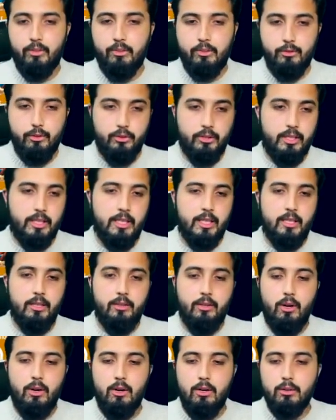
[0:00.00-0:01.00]
you can take a
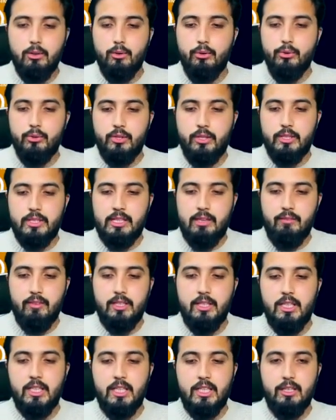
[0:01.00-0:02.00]
look at all those
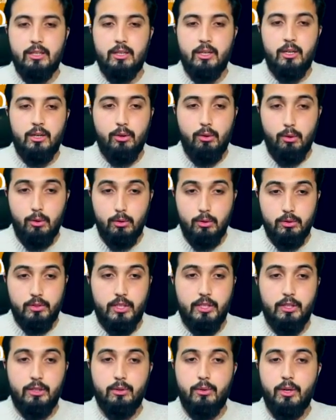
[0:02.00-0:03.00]
17 goals,
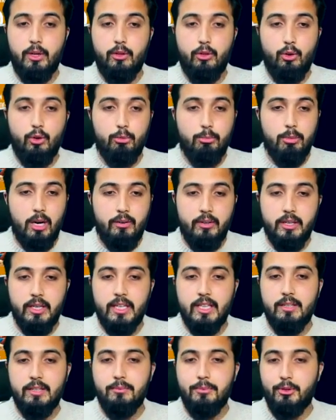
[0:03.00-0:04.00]
including no
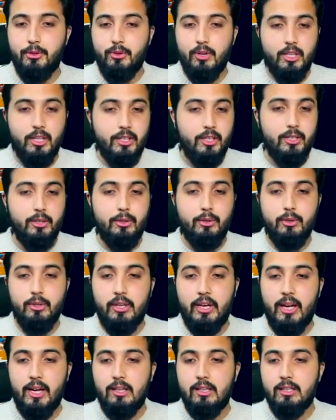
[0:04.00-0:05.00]
poverty, zero hunger, good
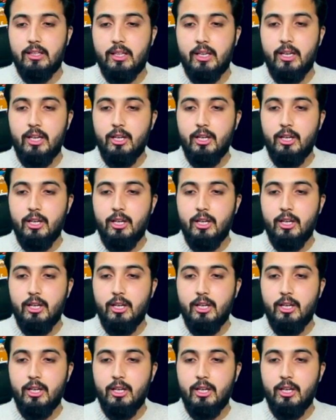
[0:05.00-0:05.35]
health,